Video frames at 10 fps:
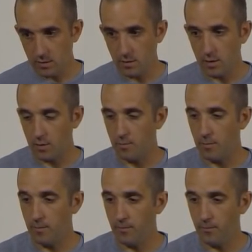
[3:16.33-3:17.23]
You know,
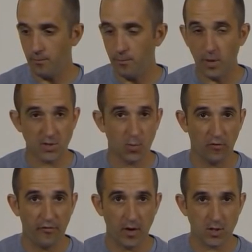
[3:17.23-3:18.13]
much more
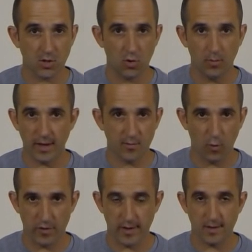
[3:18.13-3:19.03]
functional, makes
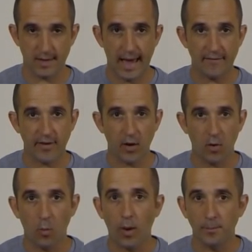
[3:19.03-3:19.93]
more sense to have that
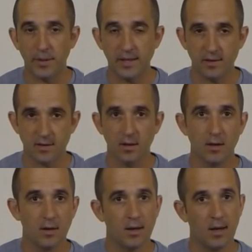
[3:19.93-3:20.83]
all in one piece,
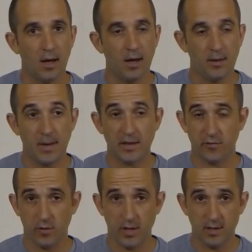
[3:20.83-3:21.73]
and makes
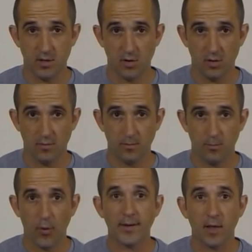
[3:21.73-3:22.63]
for an easier
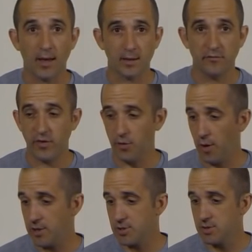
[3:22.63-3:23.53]
brake line
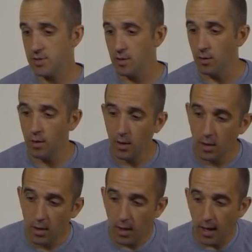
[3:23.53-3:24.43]
configuration too.
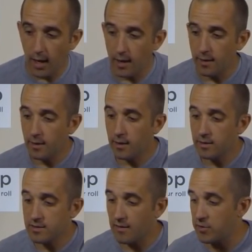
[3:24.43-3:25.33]

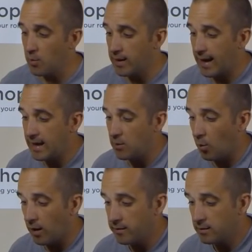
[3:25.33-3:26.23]
71 to
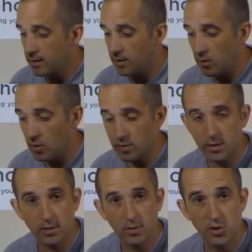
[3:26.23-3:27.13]
81, it looked
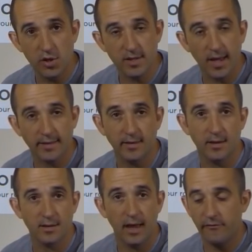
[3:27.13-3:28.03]
just like
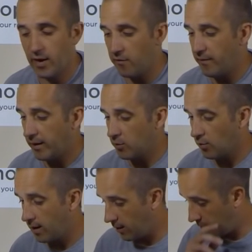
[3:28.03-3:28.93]
this, that valve mounted
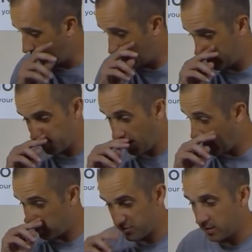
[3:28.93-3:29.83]
right underneath the
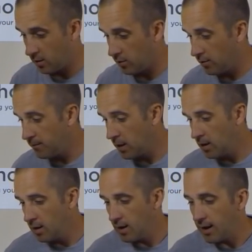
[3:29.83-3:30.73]
master cylinder,
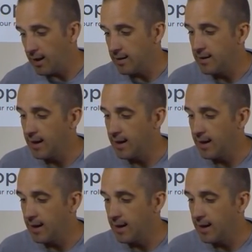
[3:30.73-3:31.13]
and